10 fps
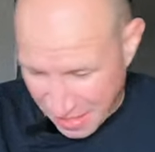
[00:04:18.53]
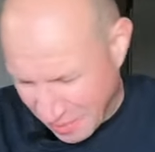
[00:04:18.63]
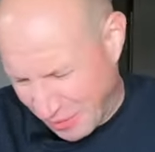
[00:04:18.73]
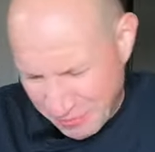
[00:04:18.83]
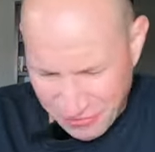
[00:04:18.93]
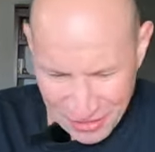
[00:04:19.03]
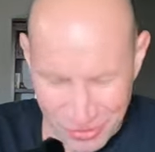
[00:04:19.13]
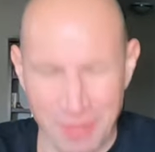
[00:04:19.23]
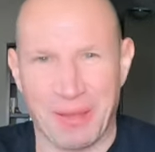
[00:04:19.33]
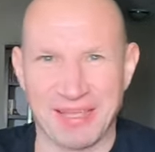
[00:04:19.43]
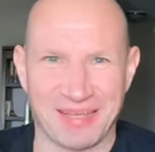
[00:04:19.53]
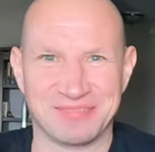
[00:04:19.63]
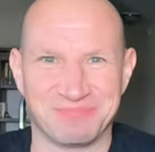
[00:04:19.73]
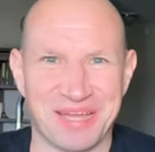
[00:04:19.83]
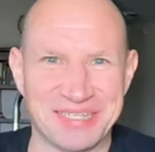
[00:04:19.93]
I'm, I'm fired up. I, I,
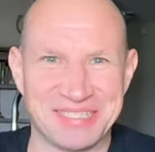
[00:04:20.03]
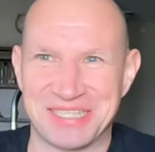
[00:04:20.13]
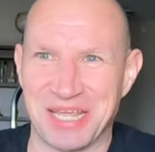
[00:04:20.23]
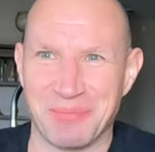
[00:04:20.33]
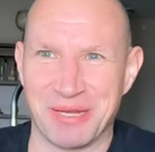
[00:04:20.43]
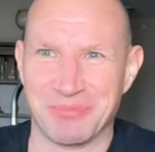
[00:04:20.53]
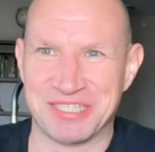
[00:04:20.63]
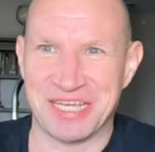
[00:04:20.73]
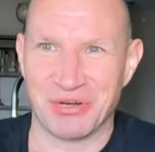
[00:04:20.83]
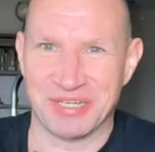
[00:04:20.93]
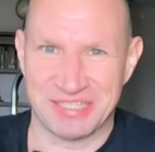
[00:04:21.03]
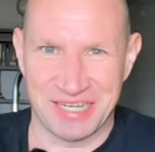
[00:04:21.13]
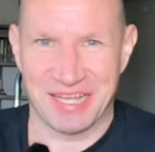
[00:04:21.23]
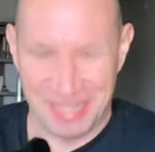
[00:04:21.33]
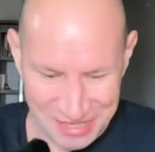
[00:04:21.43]
I, did say I made a mistake there. I
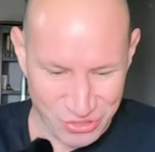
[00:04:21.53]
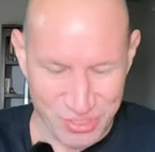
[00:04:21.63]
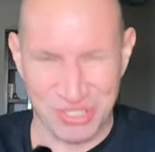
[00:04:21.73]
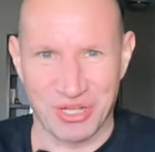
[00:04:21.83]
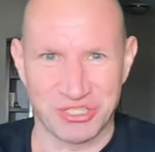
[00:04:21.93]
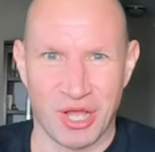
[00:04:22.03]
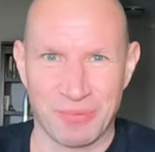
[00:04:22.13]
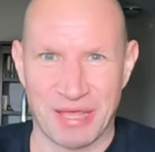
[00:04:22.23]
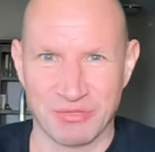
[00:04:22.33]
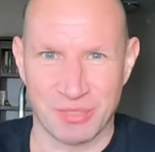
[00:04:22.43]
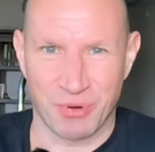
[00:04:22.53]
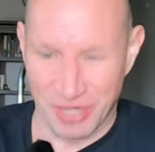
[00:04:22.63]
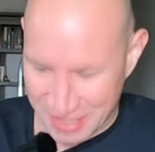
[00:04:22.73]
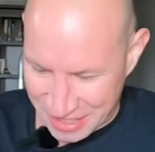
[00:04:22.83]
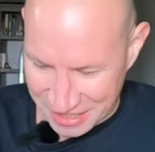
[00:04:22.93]
said I like the drizzle on top, and that was the part
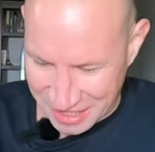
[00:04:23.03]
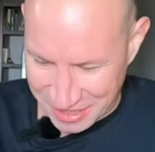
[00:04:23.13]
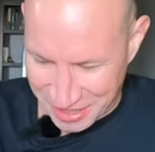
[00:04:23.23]
I didn't like.